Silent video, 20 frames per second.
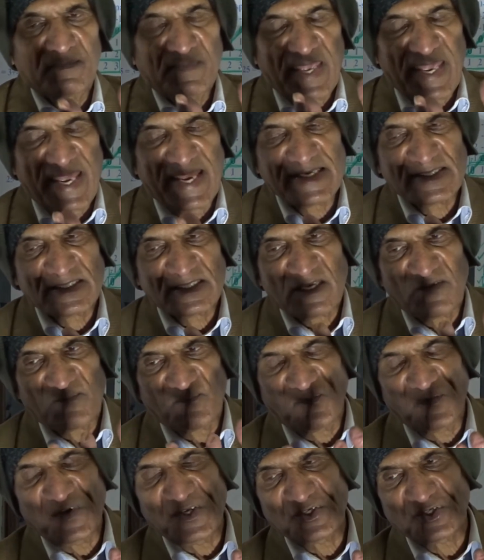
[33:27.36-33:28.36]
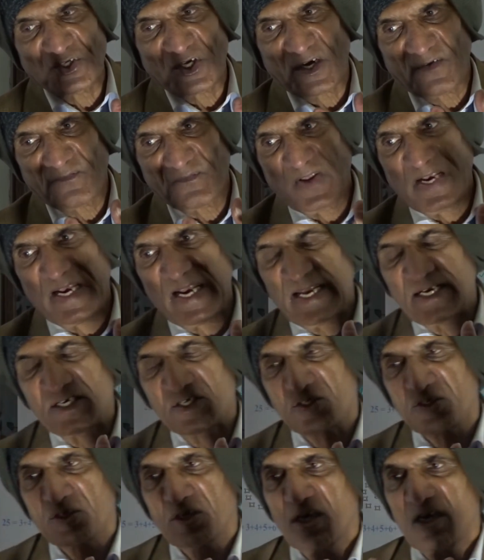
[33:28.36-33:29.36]
as a feature of a
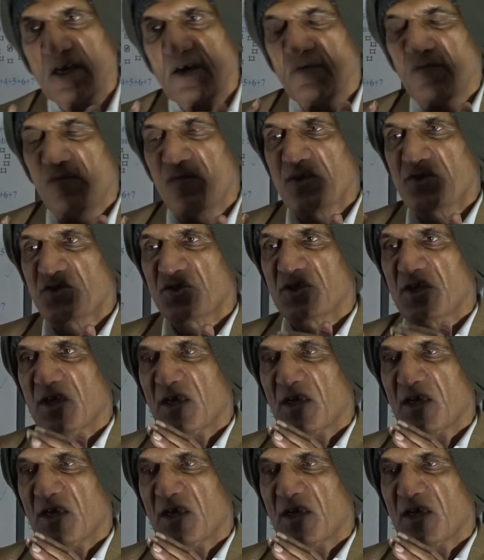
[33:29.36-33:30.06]
light which